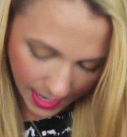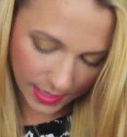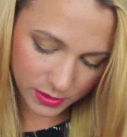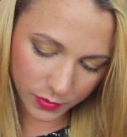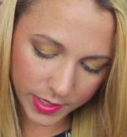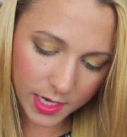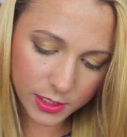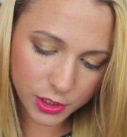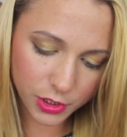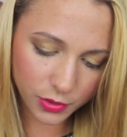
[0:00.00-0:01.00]
Yeah, so I
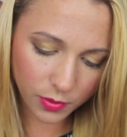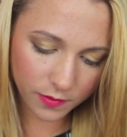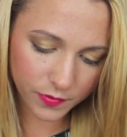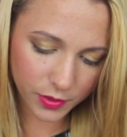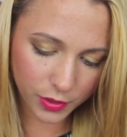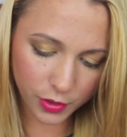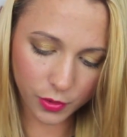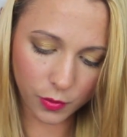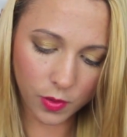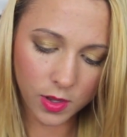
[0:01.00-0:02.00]
got two of the
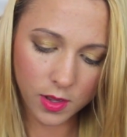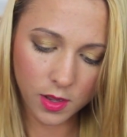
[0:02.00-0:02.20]
new